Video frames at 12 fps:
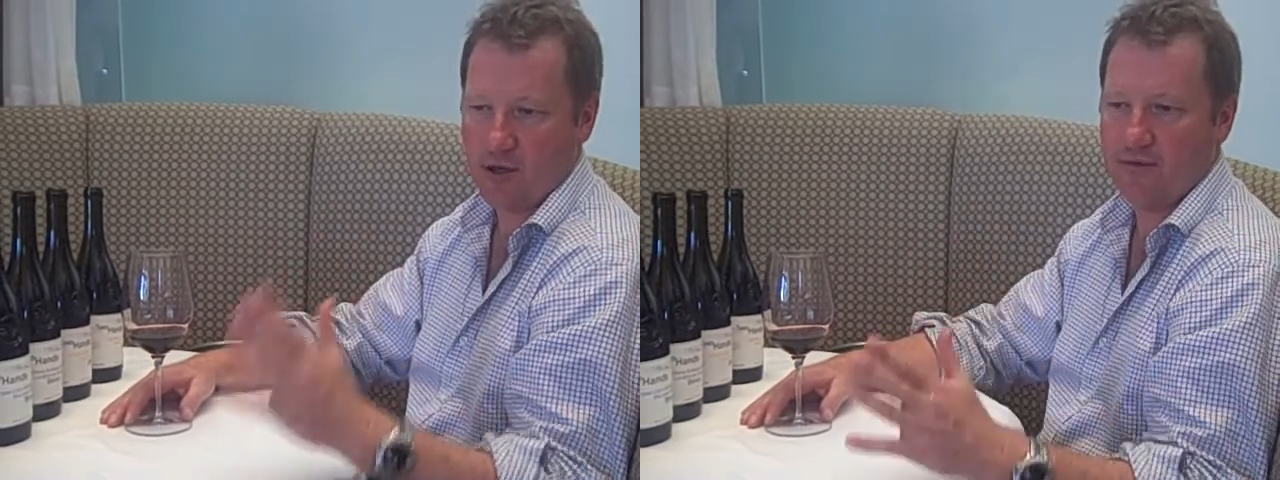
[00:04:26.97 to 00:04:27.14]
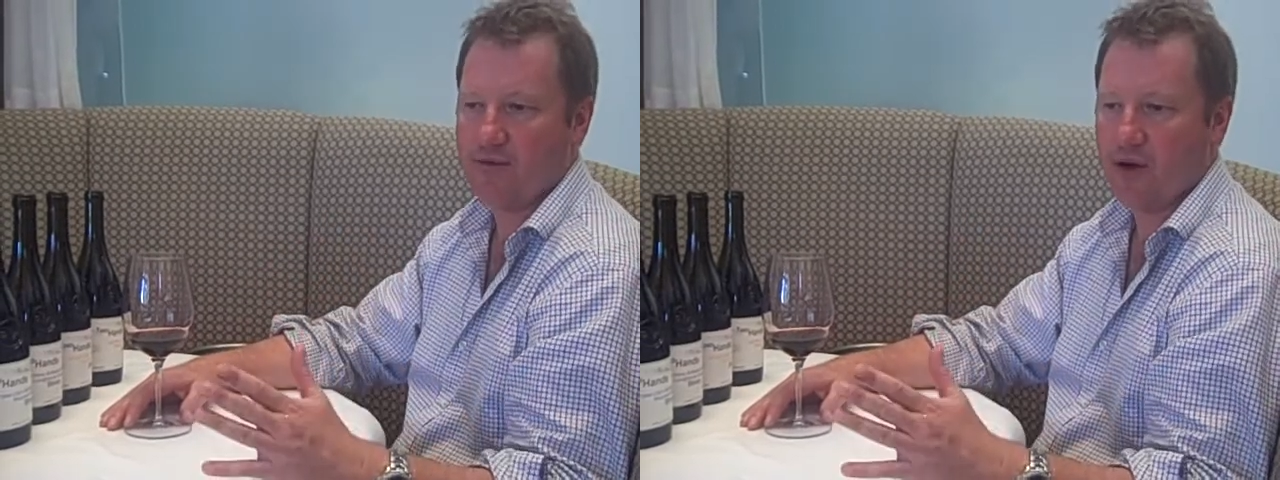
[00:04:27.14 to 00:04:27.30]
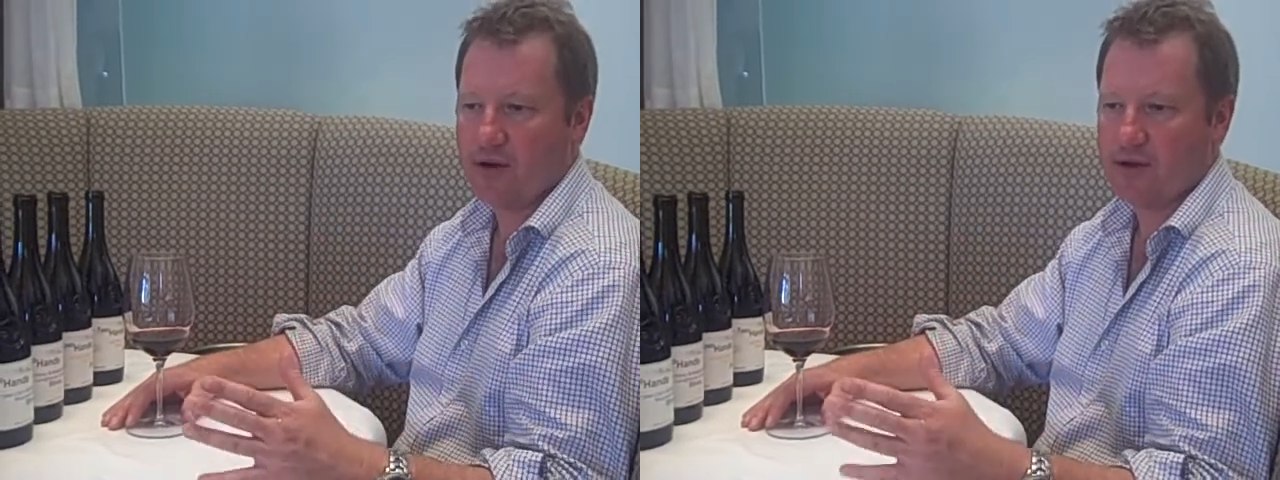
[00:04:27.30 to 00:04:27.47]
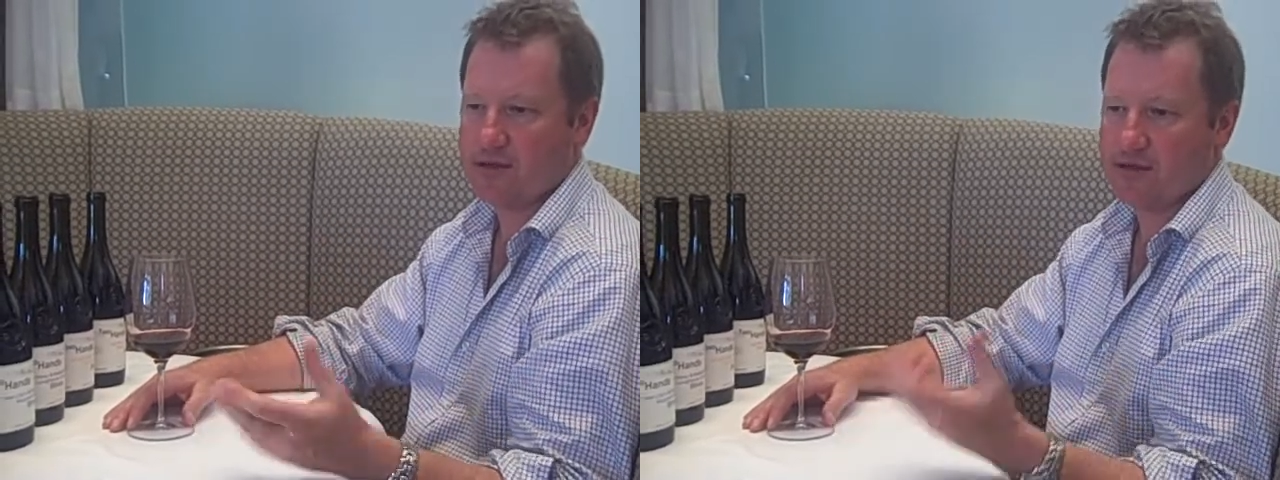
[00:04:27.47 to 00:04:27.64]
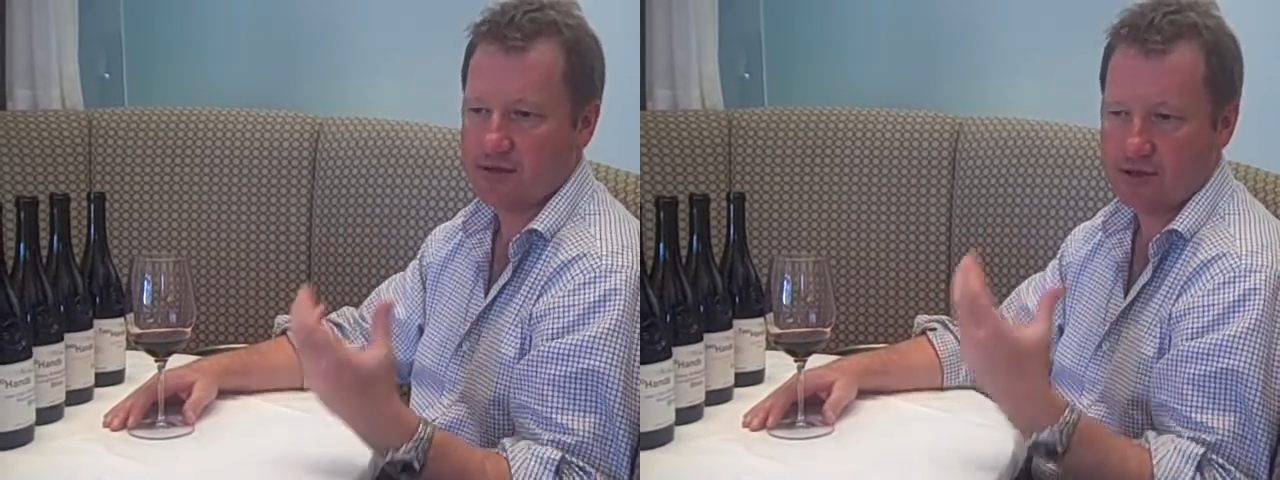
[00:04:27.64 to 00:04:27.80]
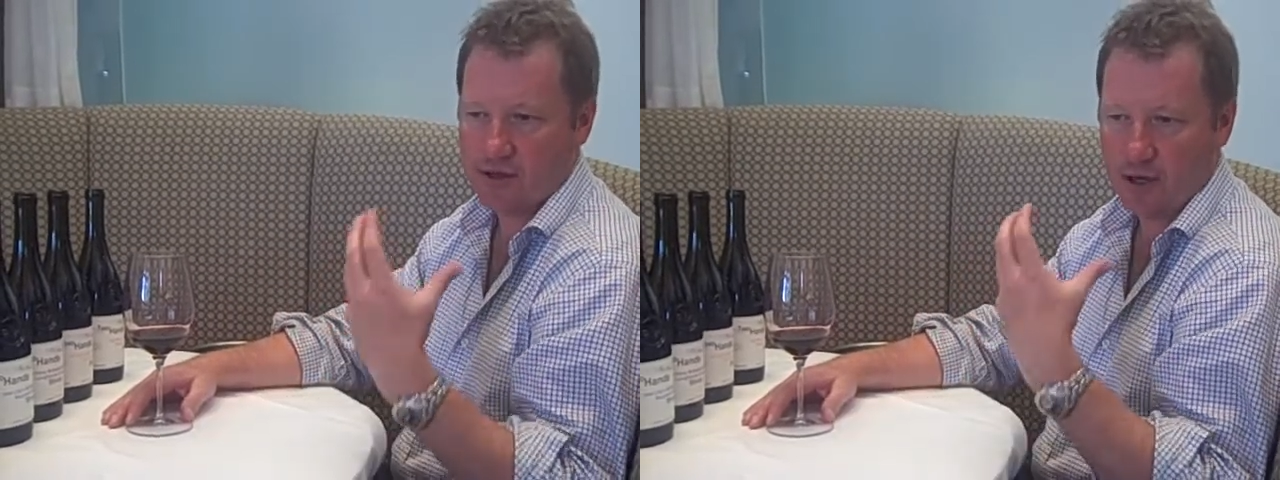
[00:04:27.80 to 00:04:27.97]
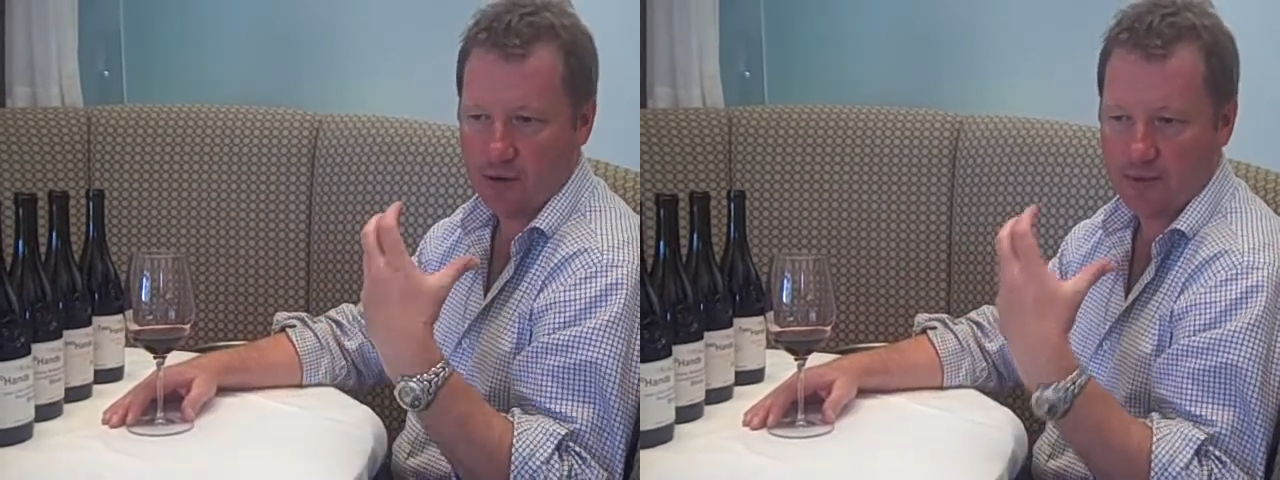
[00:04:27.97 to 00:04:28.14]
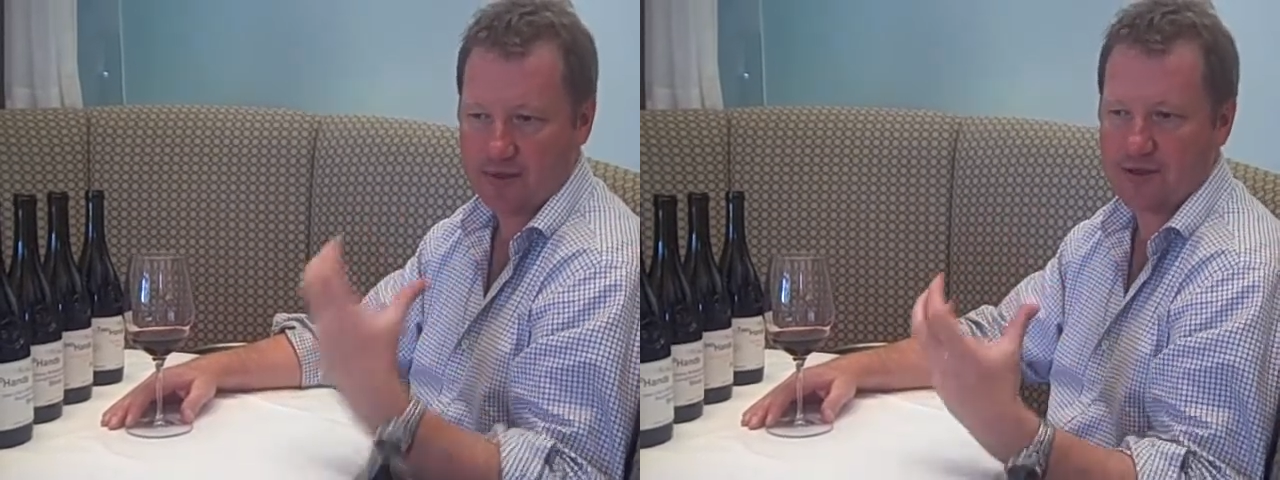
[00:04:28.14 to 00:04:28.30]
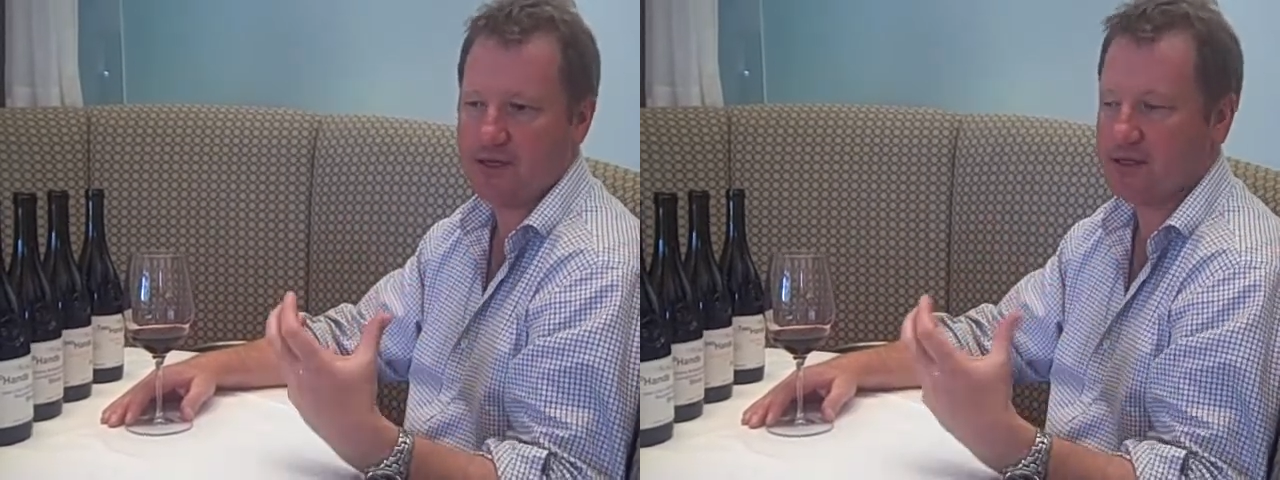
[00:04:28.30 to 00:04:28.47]
focused and so
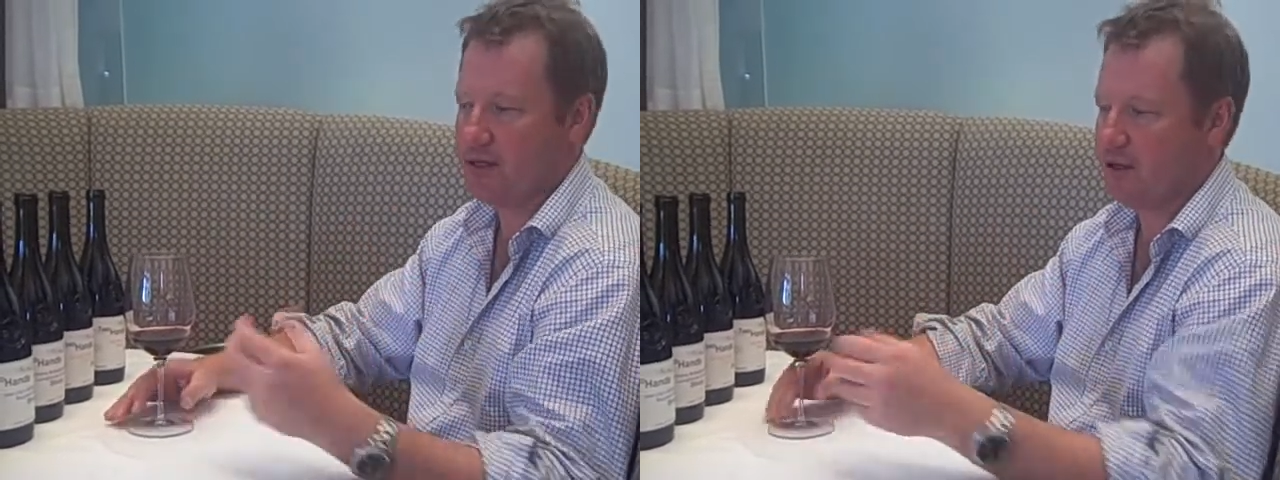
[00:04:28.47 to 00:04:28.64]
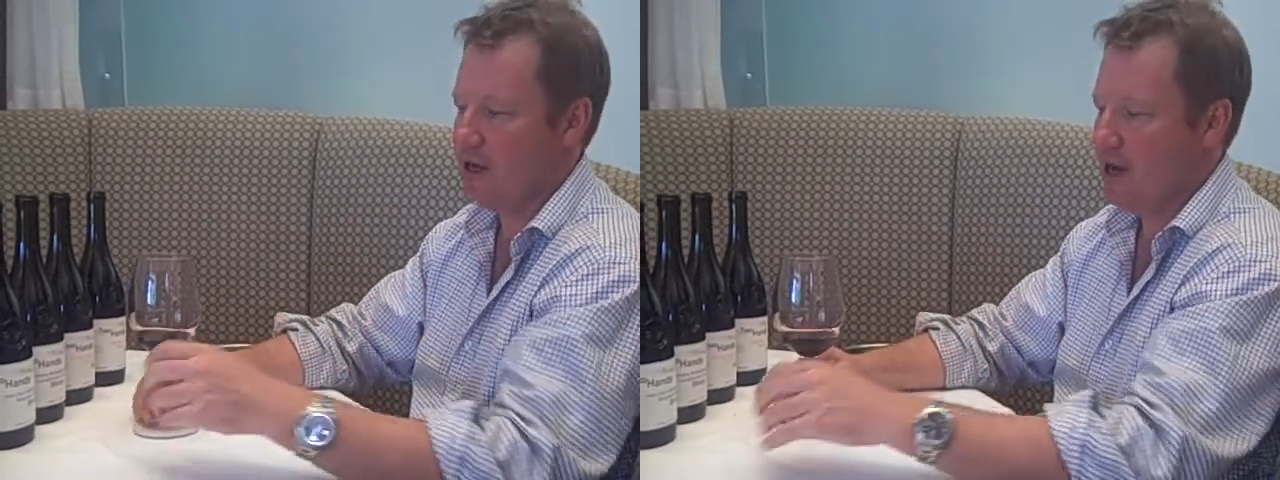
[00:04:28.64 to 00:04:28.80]
persistent.